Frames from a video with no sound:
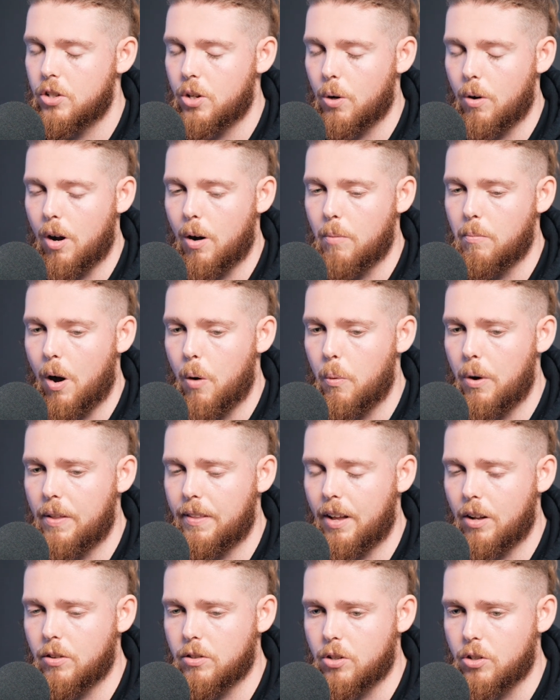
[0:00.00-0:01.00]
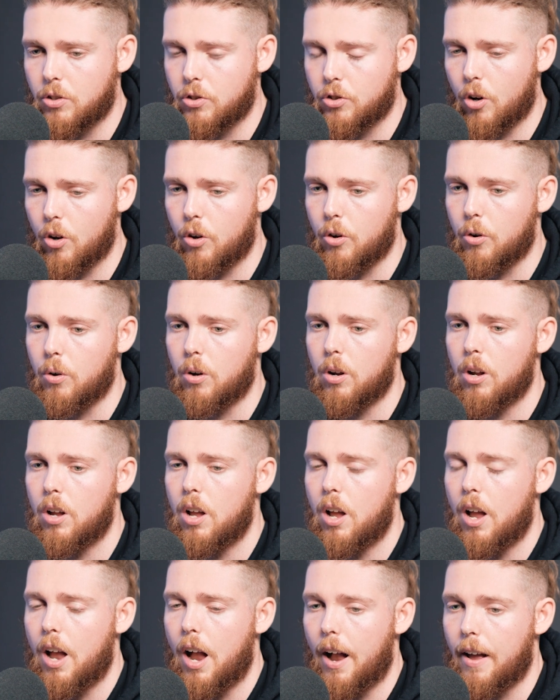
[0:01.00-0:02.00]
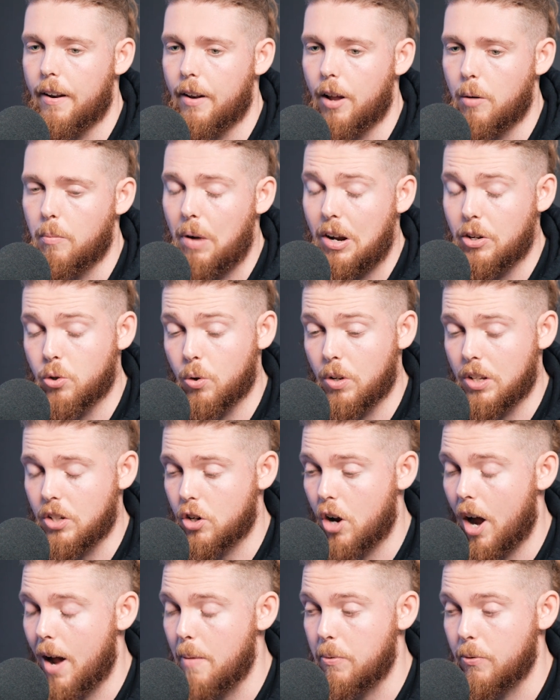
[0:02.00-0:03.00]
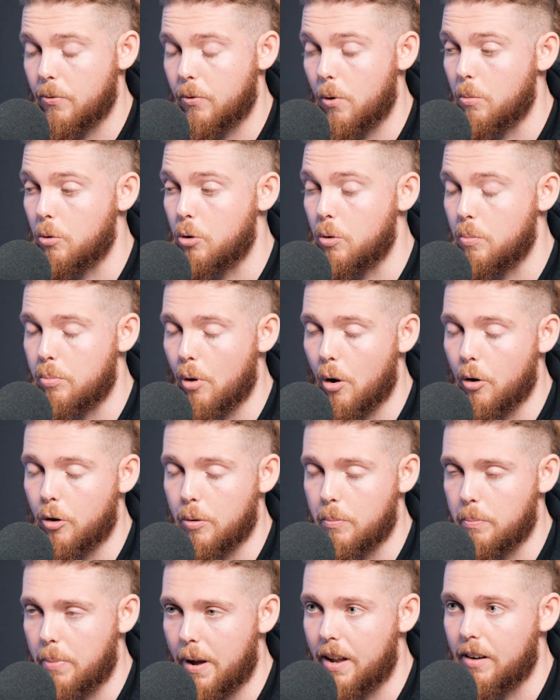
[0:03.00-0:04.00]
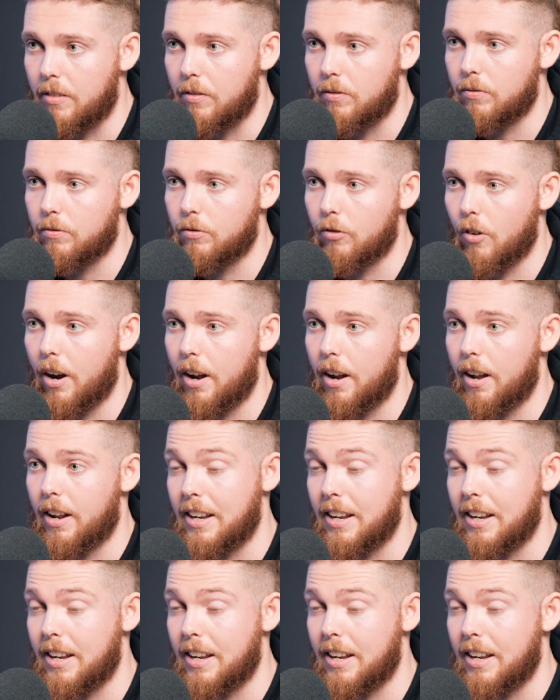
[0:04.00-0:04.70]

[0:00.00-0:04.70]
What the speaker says: So I went down to the show, and I saw this guy perform called Broken Pen, right?